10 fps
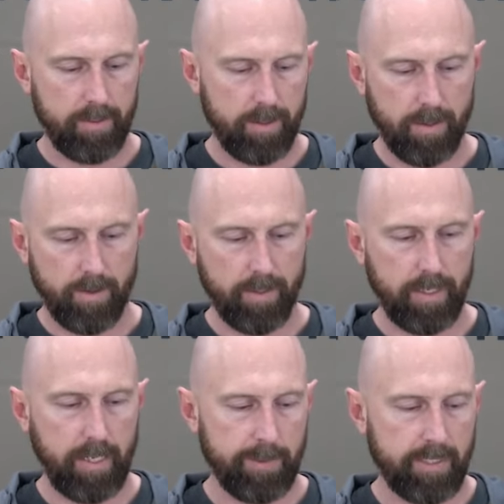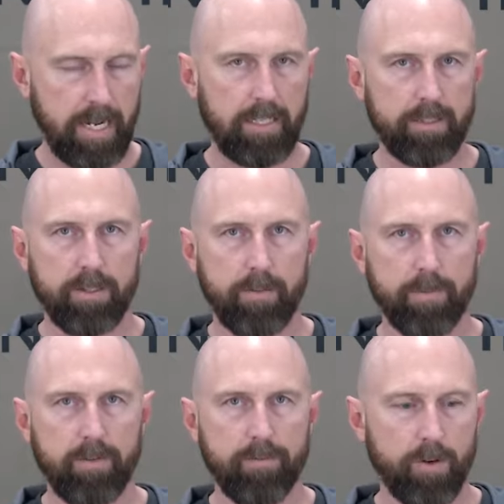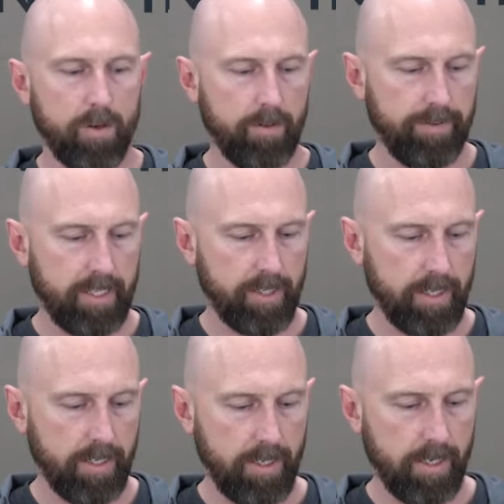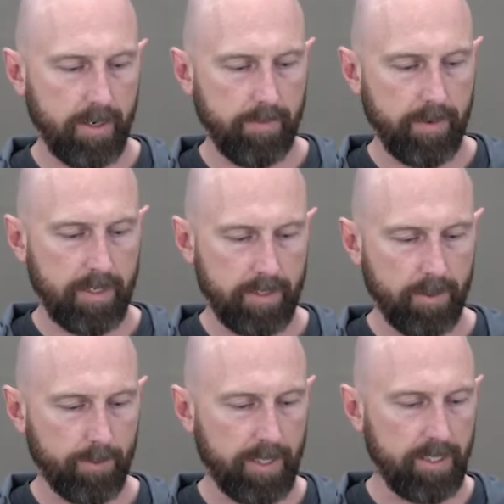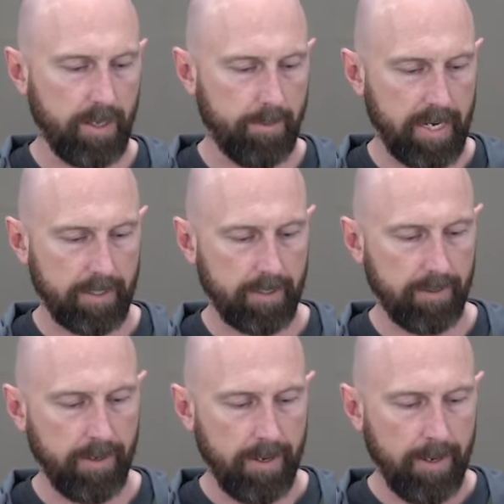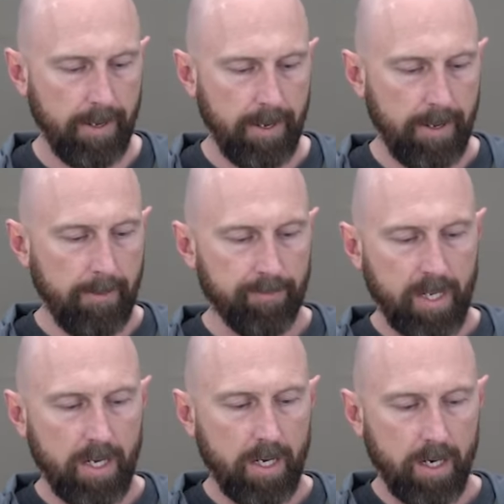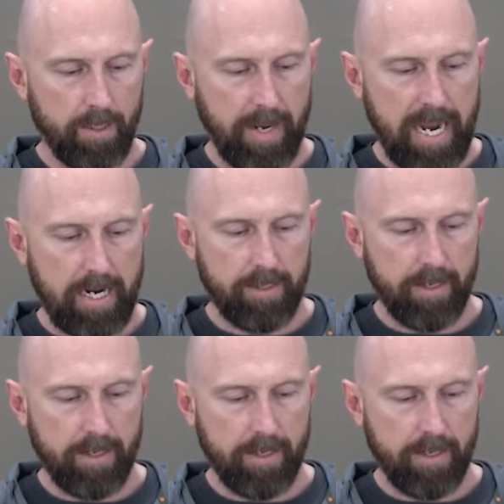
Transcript: you know, hemostats or something for fishing and still reach that magnet. On the back,